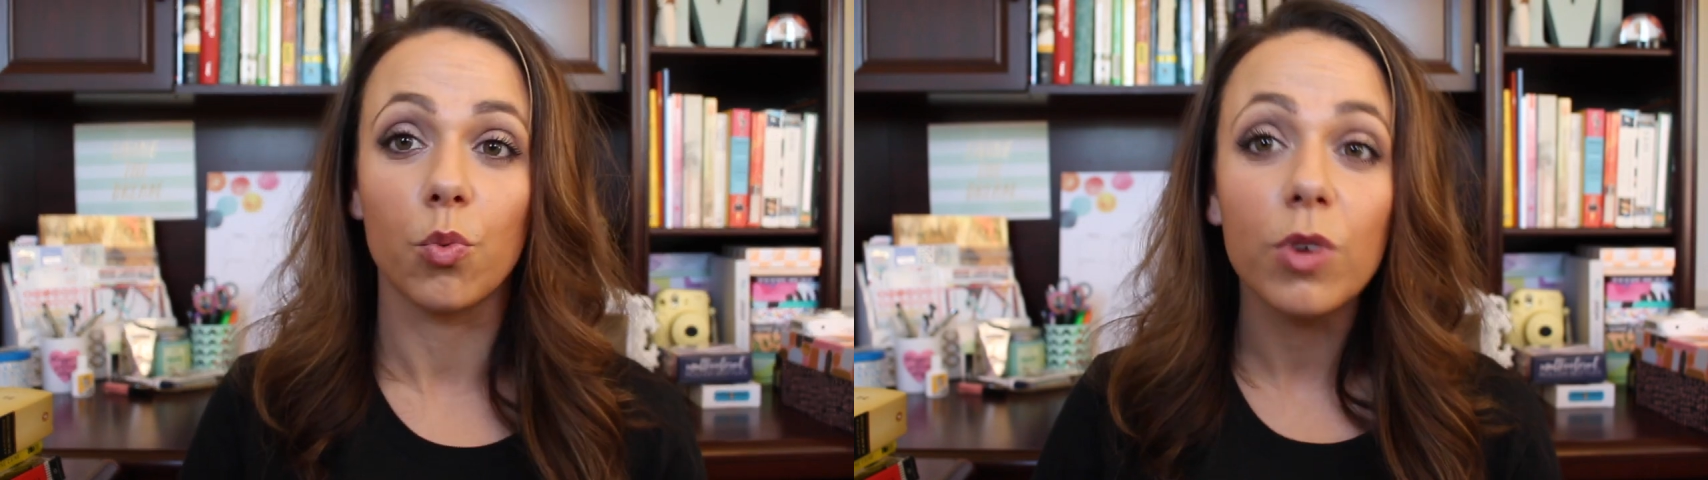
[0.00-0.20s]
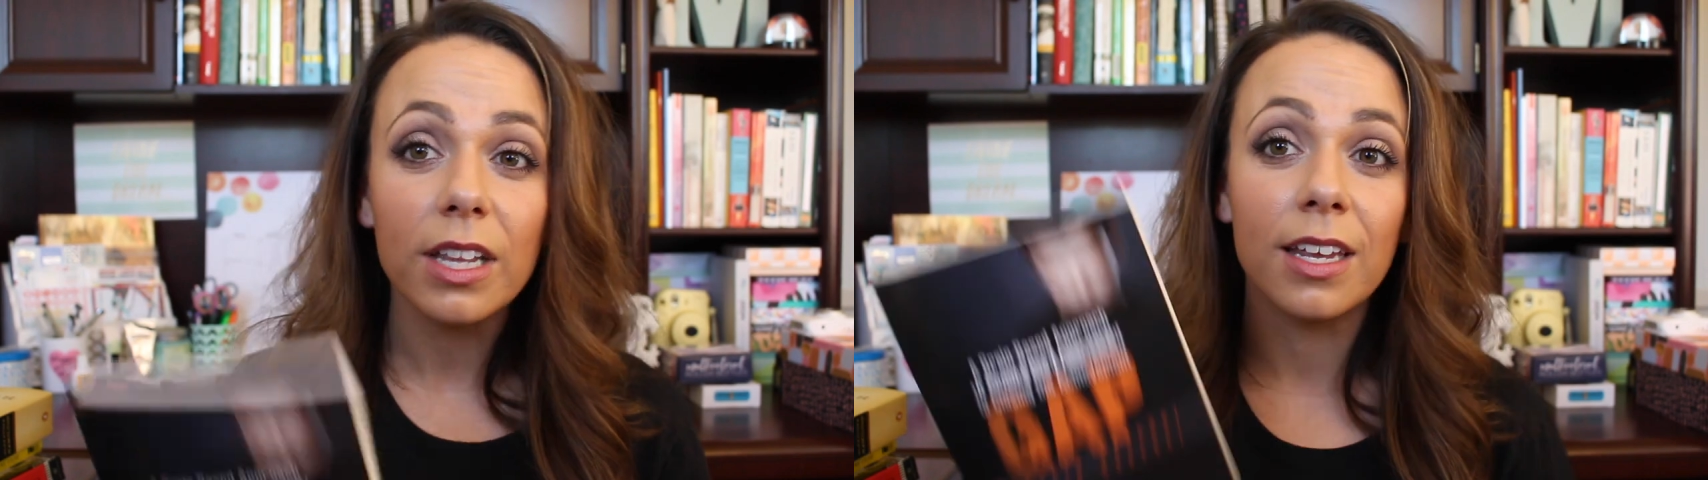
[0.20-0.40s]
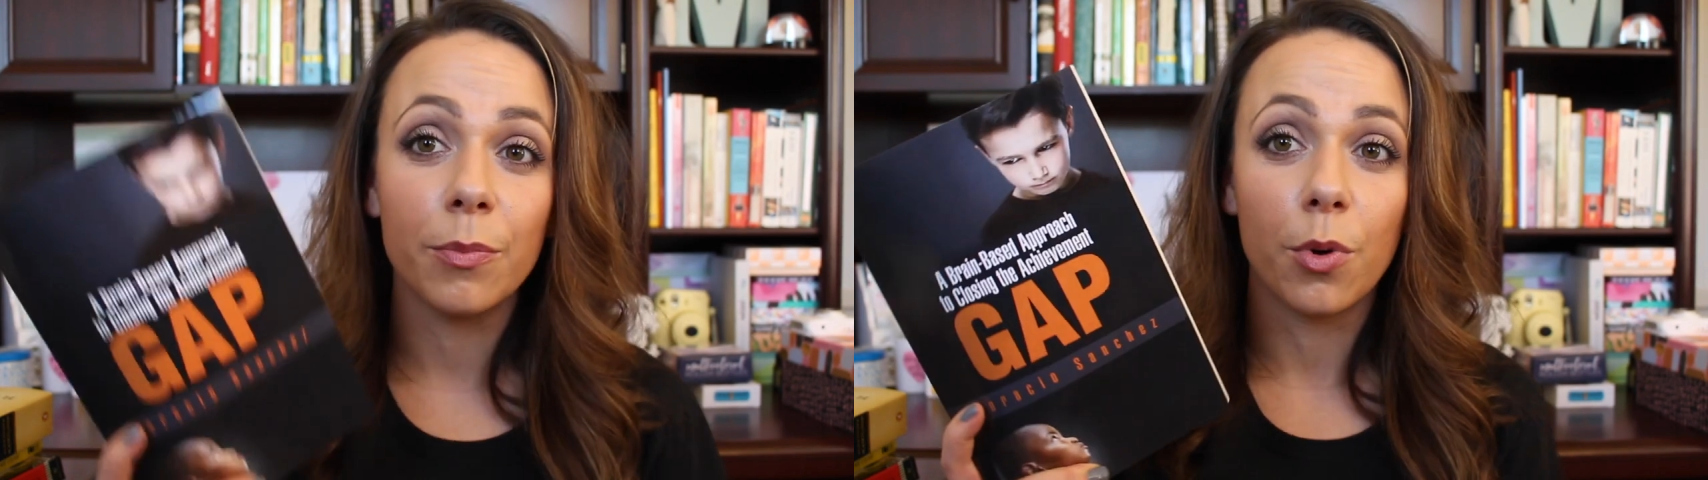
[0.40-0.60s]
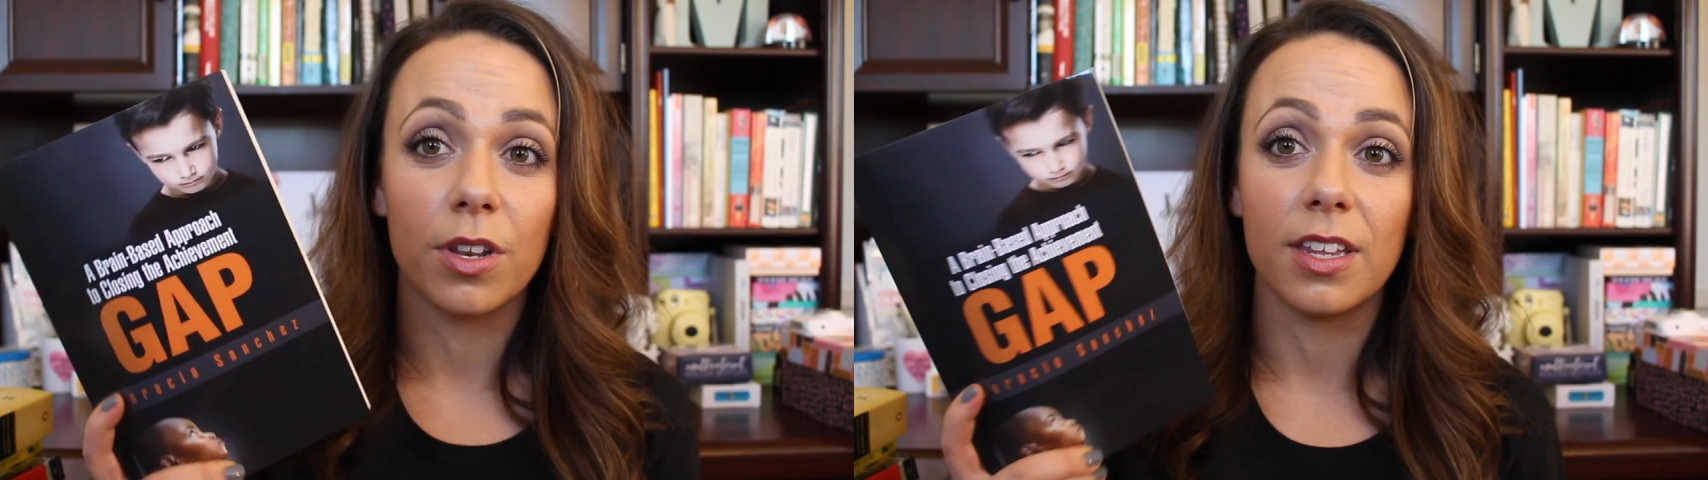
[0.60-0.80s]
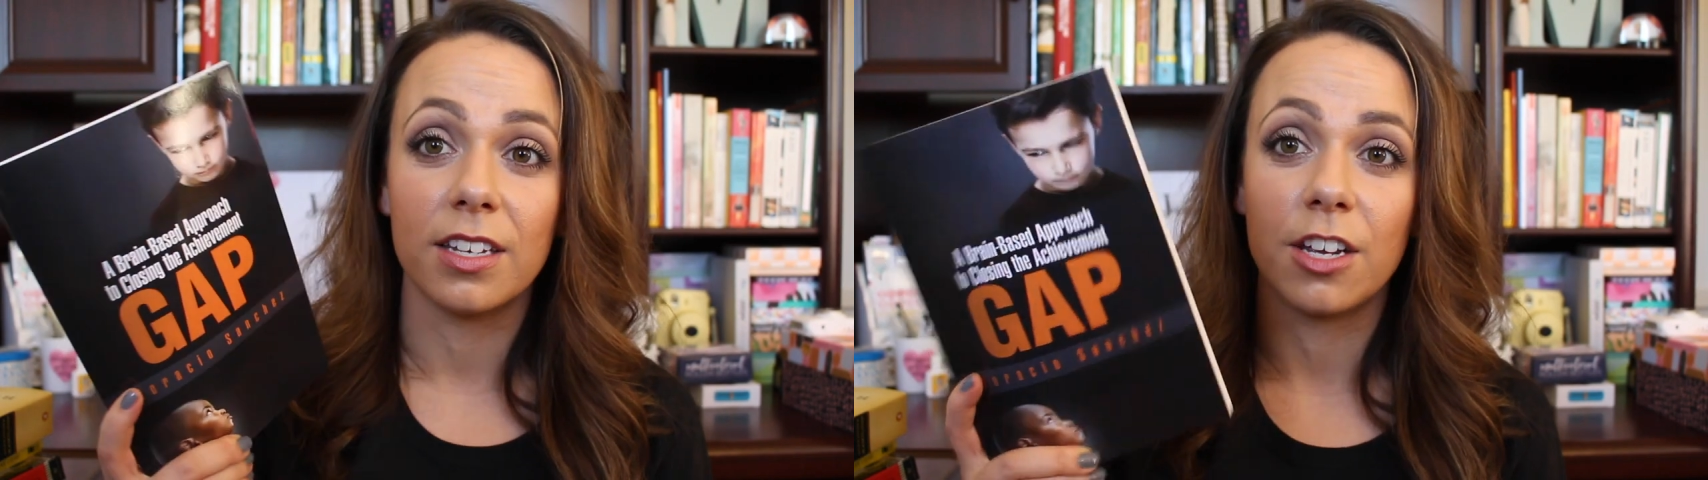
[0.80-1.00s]
really
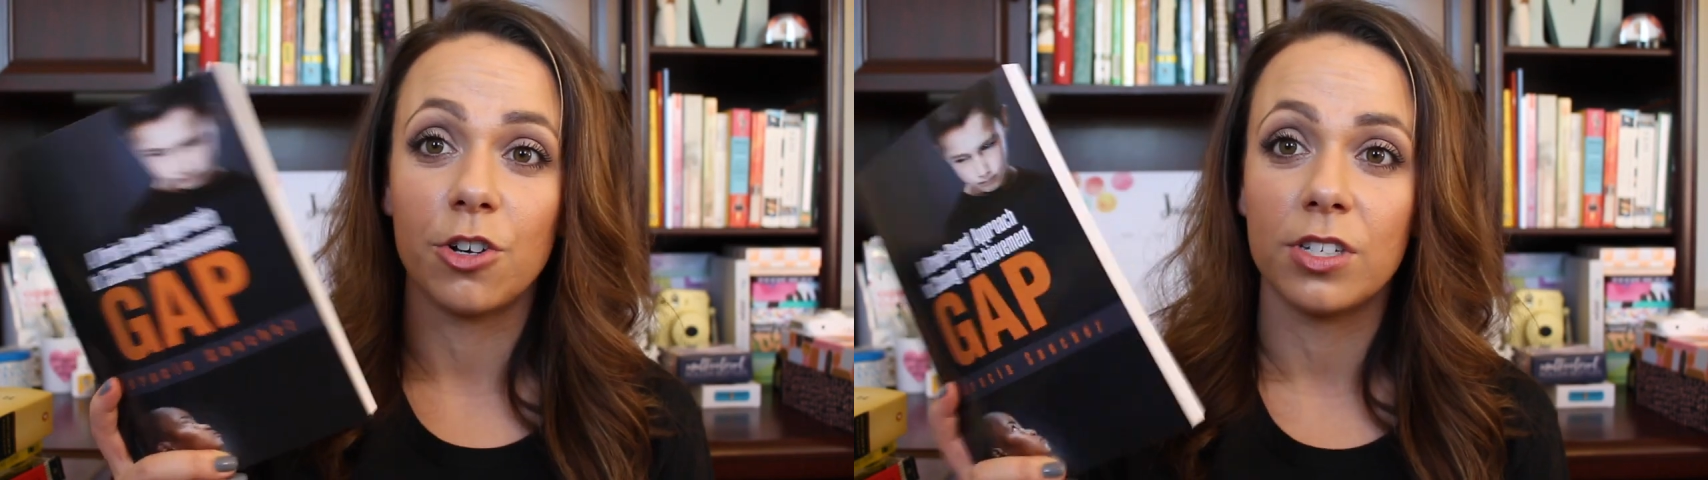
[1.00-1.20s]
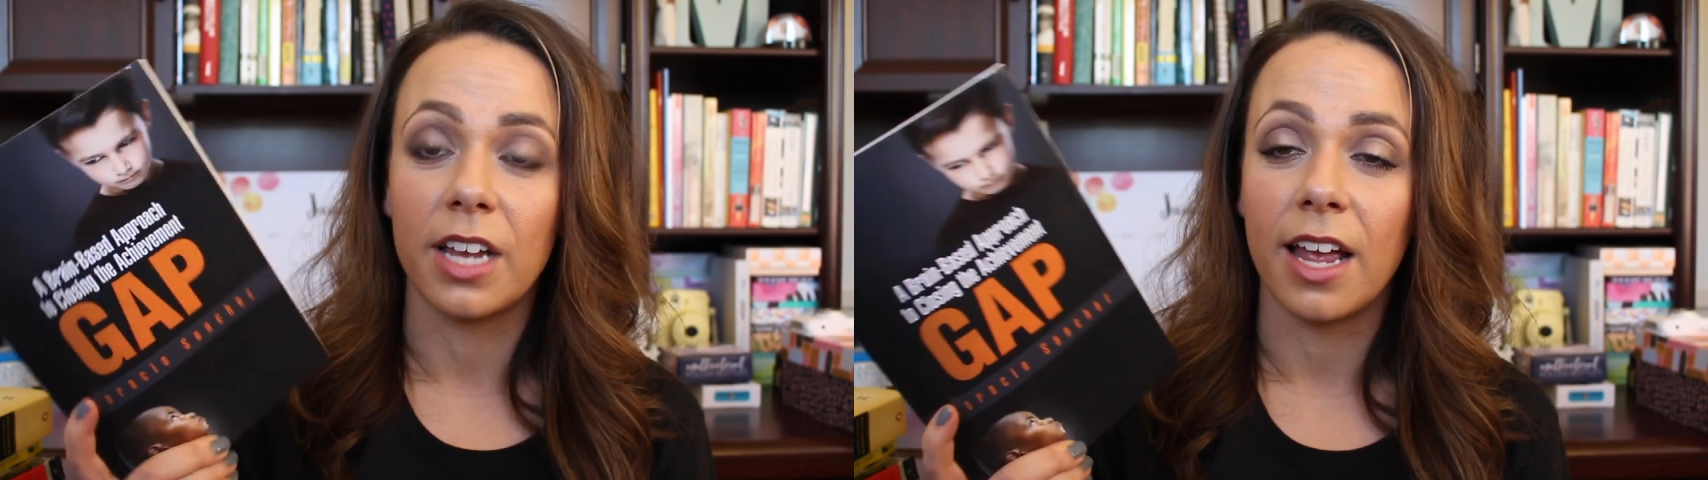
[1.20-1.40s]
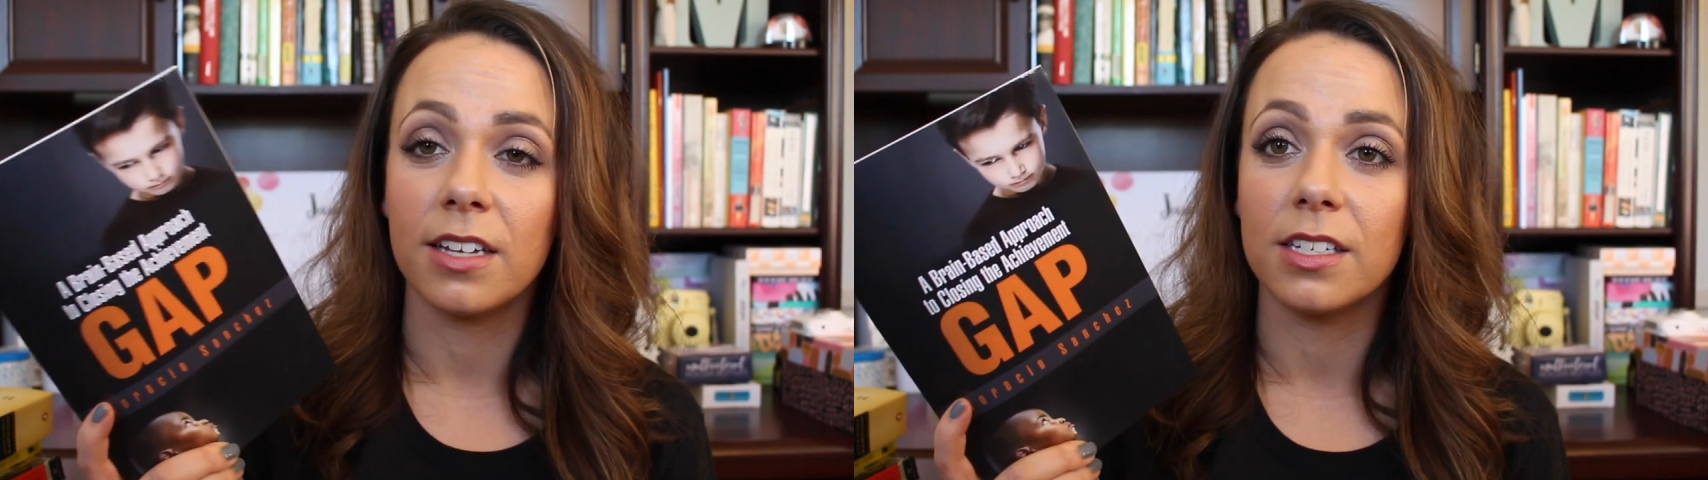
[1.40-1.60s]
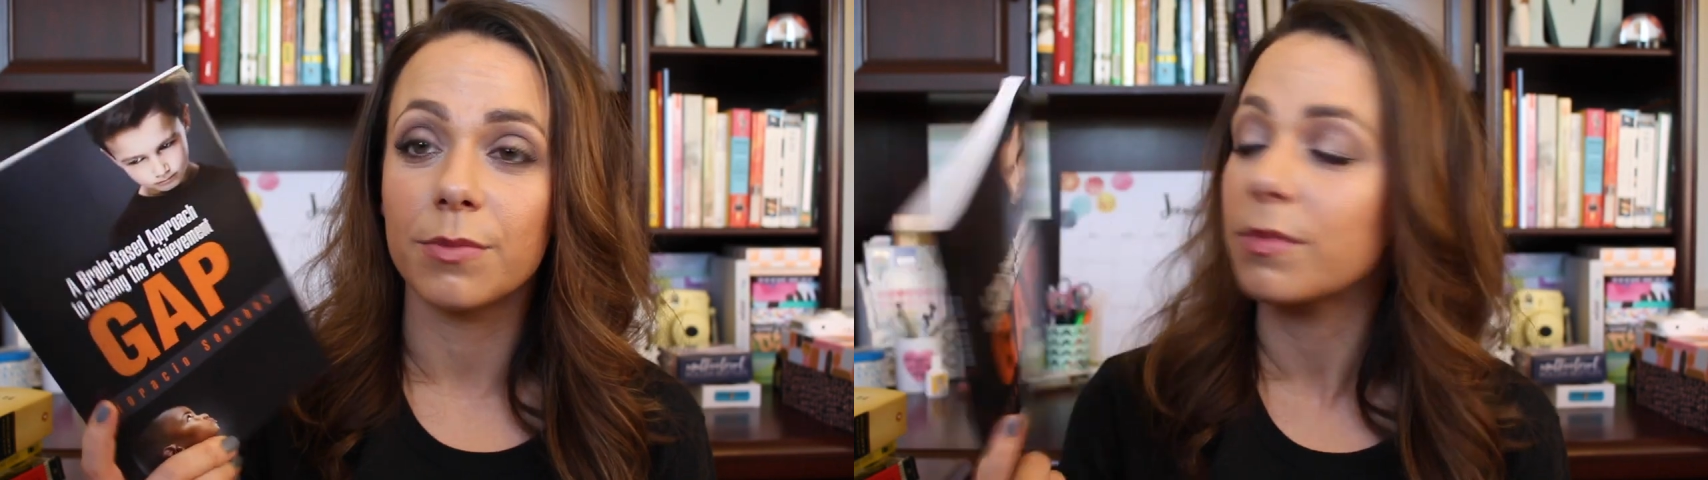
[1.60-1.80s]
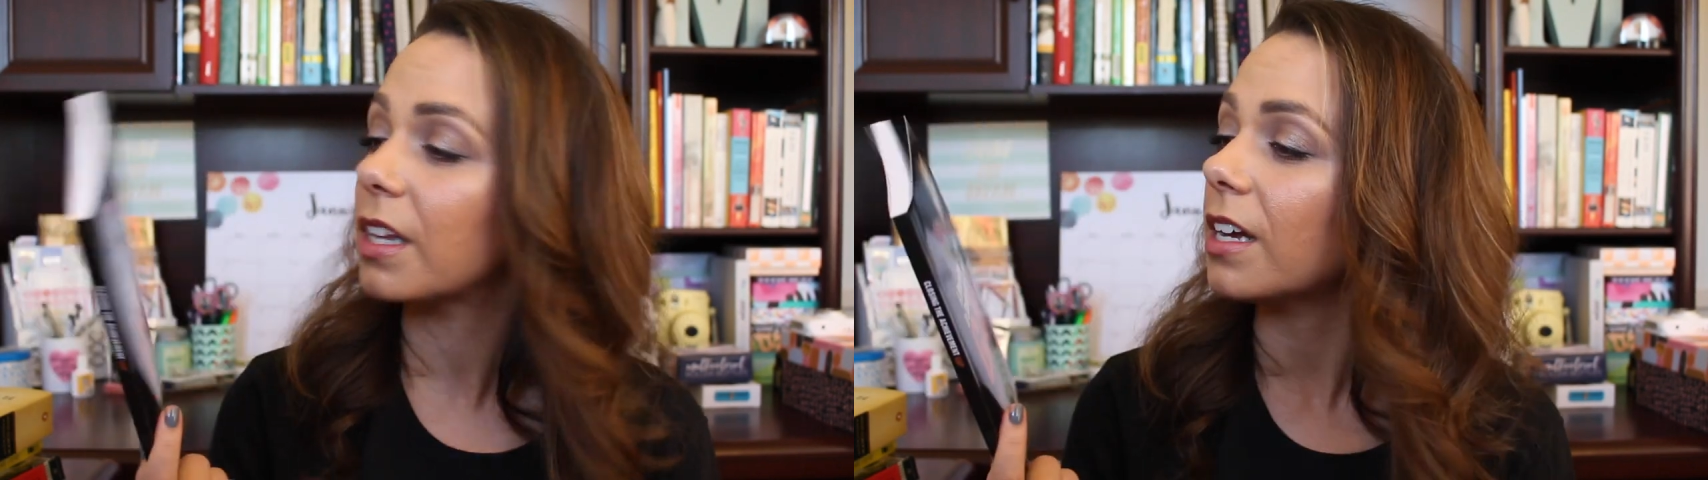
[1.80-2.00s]
important thing to understand.